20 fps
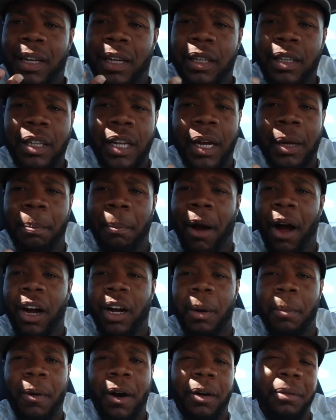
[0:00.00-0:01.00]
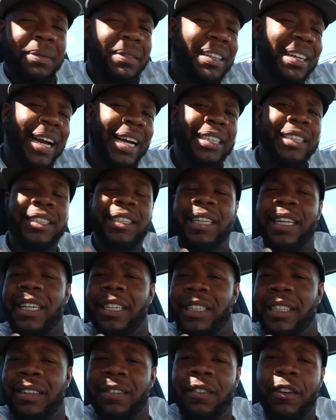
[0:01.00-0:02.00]
they mark them up like
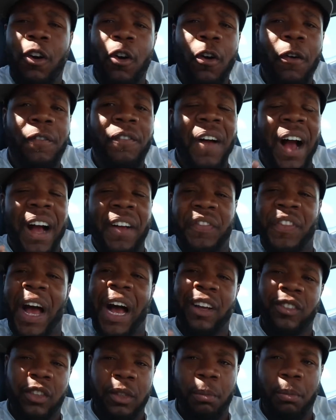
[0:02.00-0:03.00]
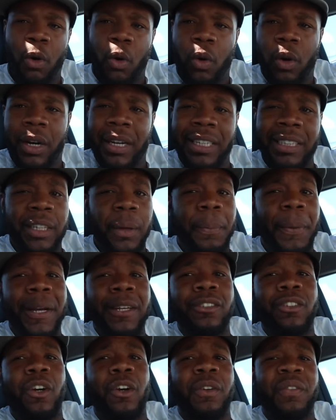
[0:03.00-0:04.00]
$10,000 or $5,000 more. It
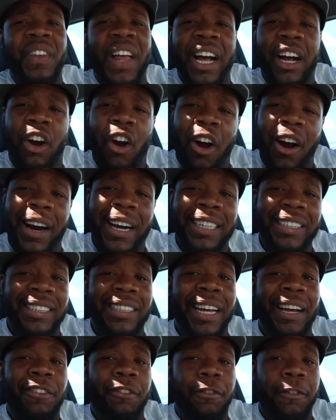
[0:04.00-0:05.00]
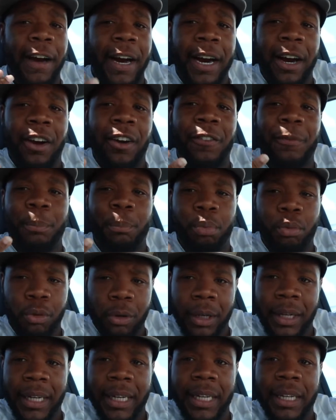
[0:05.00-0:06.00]
depends on if that car is a rare
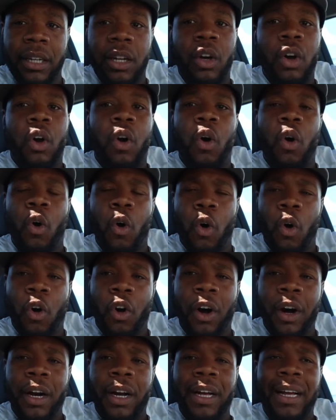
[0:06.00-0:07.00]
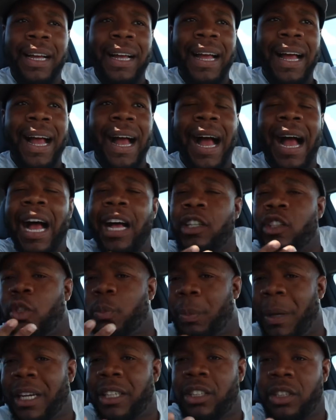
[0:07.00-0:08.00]
breed or how
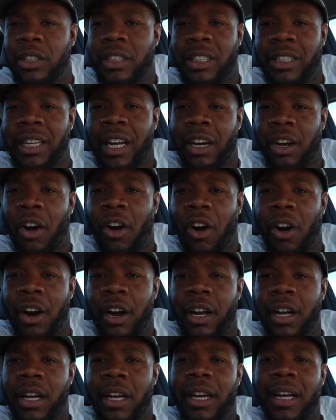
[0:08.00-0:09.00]
special is that car.